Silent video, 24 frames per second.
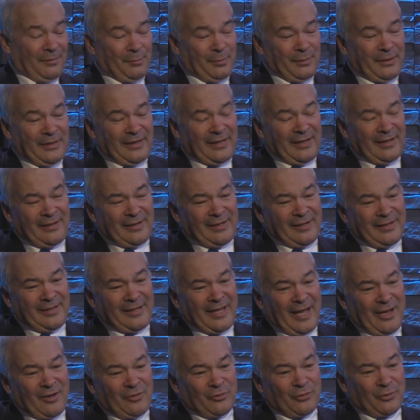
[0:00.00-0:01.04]
but at the end of the
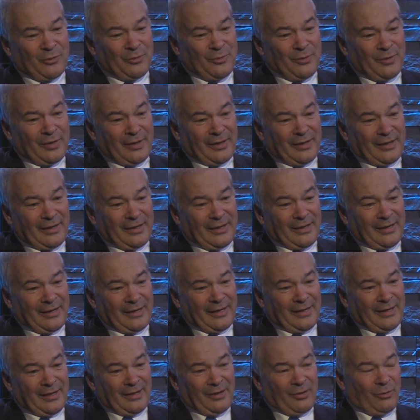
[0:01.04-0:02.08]
day, Sue,
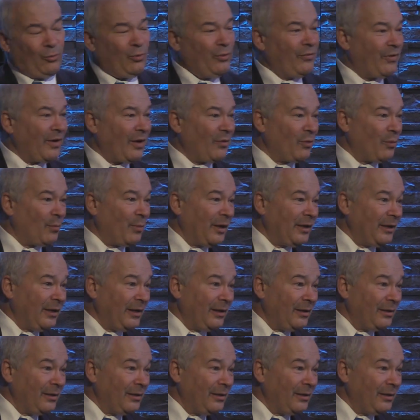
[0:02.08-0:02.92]
we found the money.